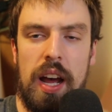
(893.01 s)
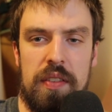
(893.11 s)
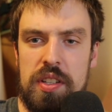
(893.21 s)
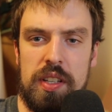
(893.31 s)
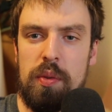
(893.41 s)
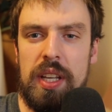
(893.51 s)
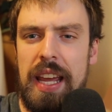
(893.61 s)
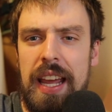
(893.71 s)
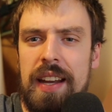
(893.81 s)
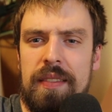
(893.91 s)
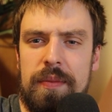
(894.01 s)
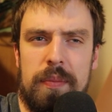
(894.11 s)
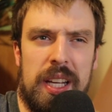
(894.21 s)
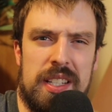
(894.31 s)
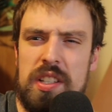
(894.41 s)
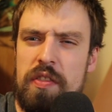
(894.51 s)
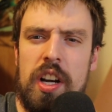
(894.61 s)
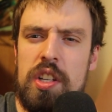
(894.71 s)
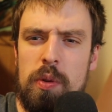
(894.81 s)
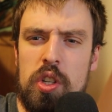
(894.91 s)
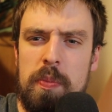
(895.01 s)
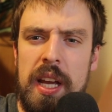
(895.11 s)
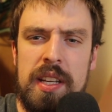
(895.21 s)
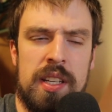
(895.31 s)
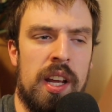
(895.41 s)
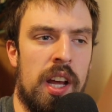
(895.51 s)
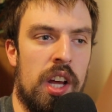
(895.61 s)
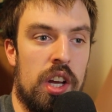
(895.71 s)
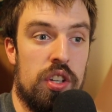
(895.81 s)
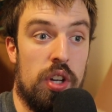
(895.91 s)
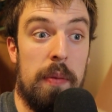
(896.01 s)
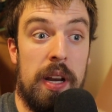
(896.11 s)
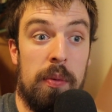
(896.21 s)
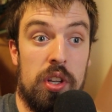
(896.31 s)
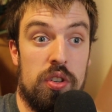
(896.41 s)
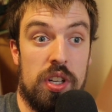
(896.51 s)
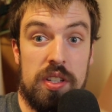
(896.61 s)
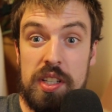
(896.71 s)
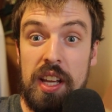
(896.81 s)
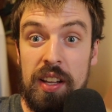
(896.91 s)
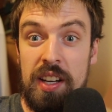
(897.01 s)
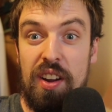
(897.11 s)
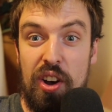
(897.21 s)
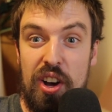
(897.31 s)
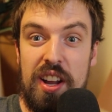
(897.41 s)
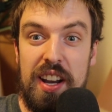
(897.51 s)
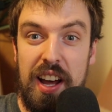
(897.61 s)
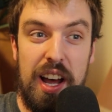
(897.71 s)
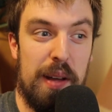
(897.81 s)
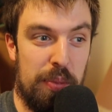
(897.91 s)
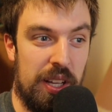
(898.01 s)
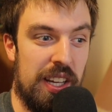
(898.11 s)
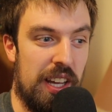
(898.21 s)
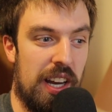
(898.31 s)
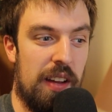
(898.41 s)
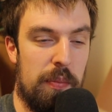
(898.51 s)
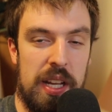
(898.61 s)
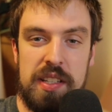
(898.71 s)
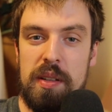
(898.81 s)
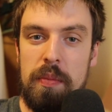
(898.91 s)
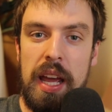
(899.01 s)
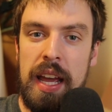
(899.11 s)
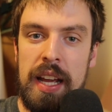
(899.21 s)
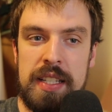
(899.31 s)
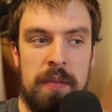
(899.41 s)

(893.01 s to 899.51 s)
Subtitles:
Obviously, we can't because it's a very small space. So I've been able to use a skillet on a hot plate, and I've made some eggs.